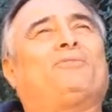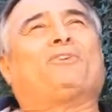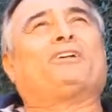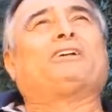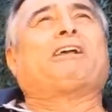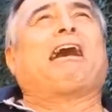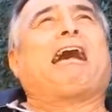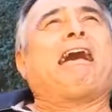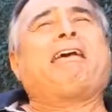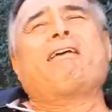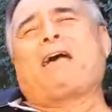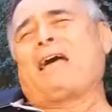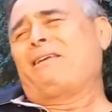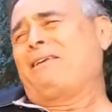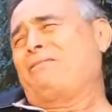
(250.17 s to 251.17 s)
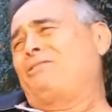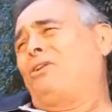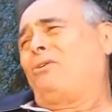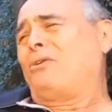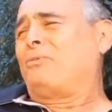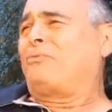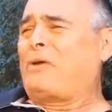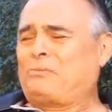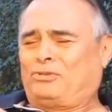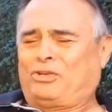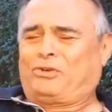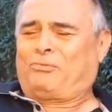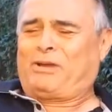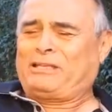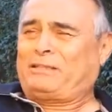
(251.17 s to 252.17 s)
For a guy, if I
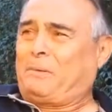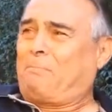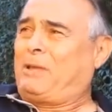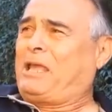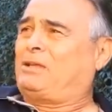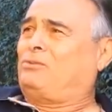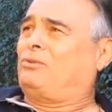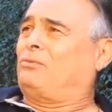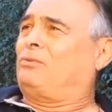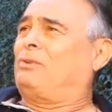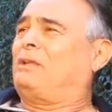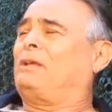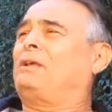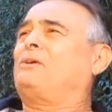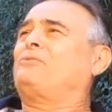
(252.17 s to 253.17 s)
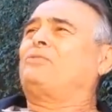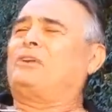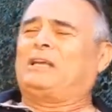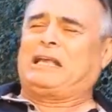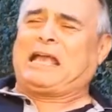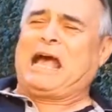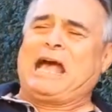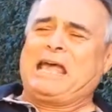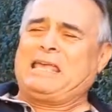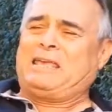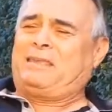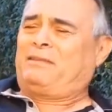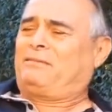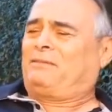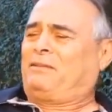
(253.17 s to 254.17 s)
was going to write the manual, for the
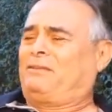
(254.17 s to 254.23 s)
guy,